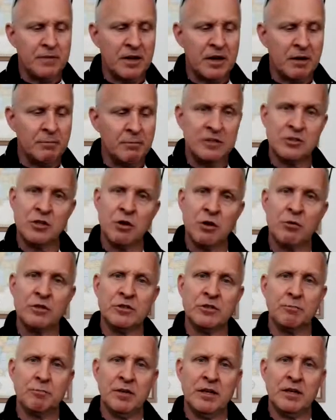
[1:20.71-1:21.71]
um, is
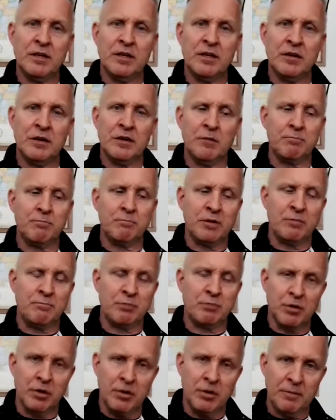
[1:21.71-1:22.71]
going to be a, a
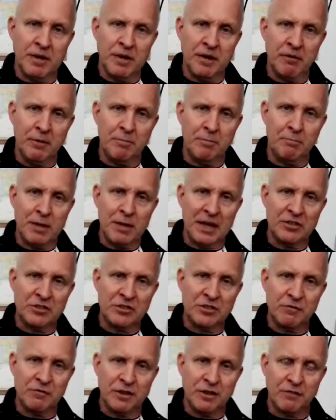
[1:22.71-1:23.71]
preliminary
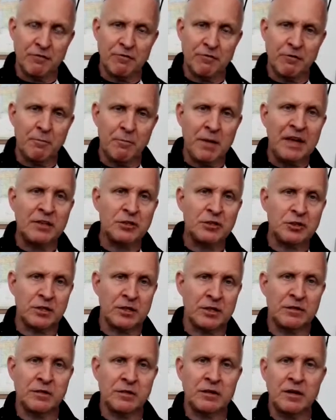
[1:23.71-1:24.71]
base of
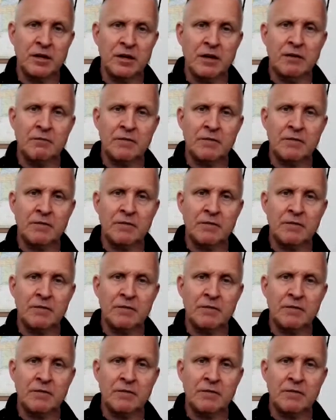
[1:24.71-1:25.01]
information